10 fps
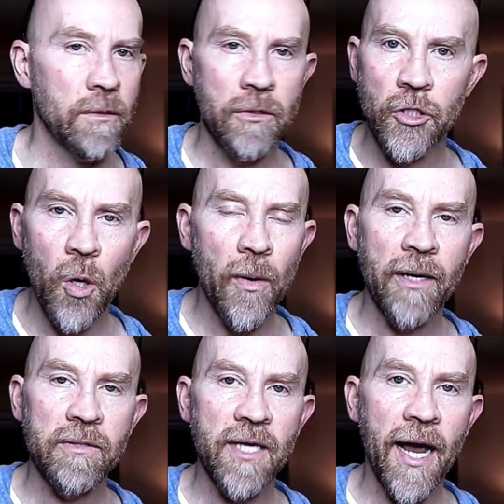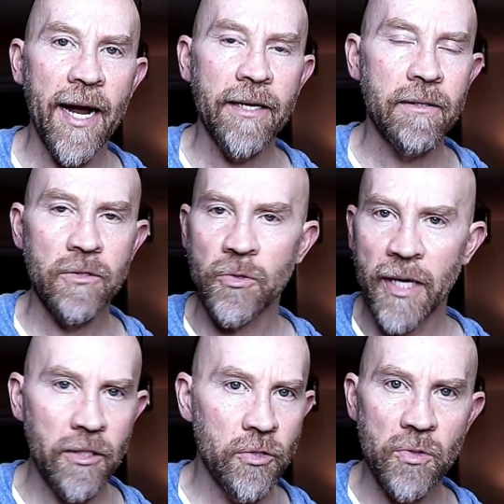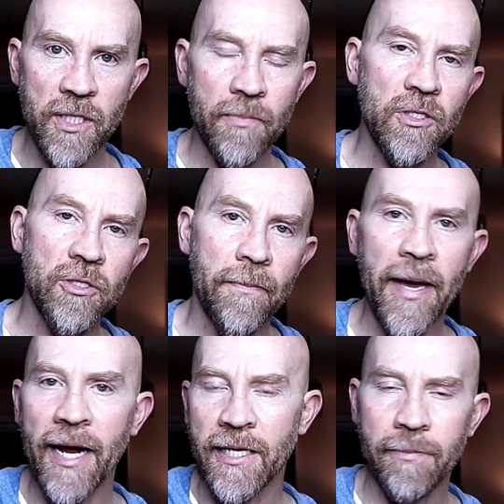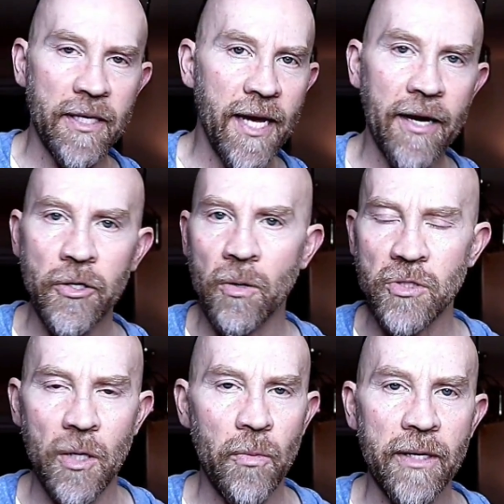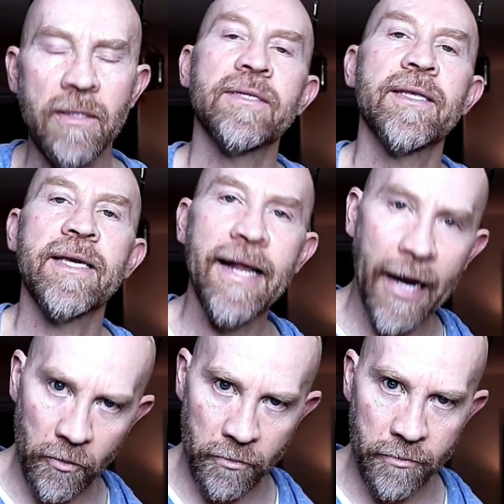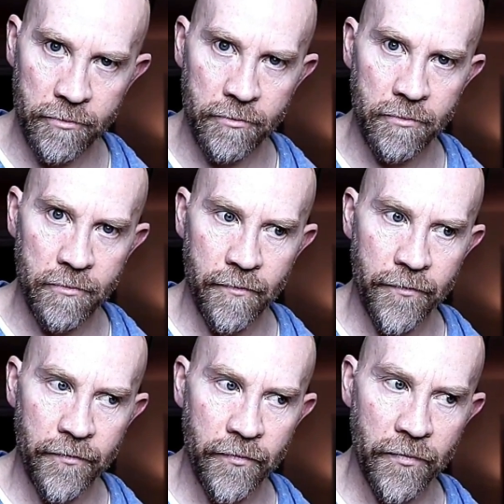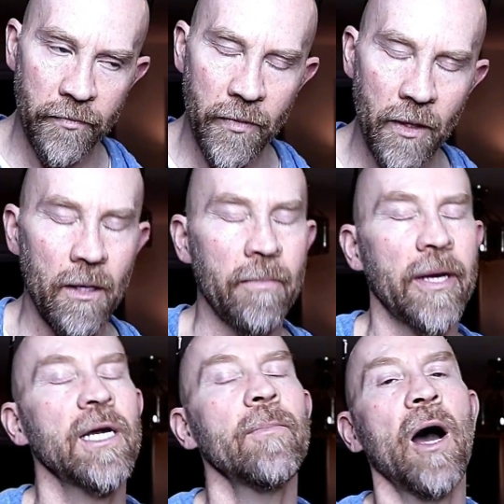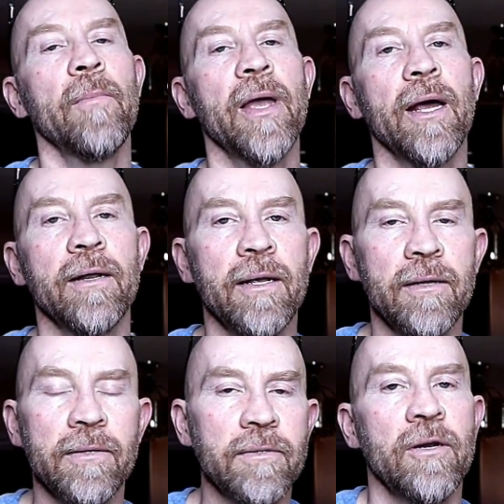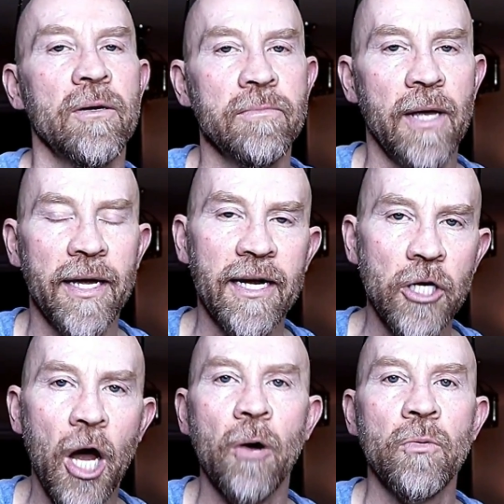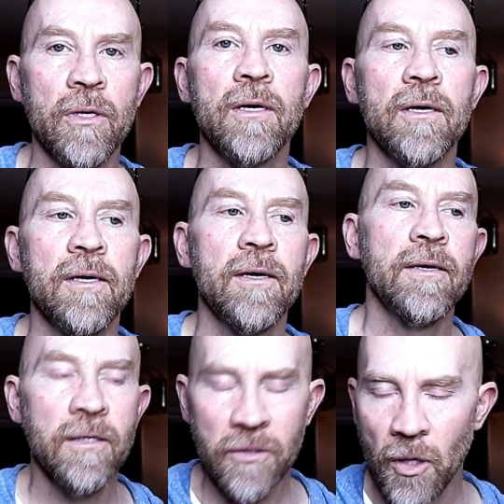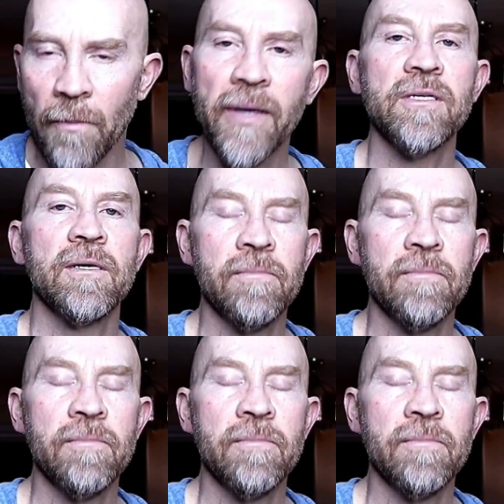you're going outside, you got to do something, you're packing up the cat to go somewhere, you get out. I'm like, come on, man, I got to go. So messing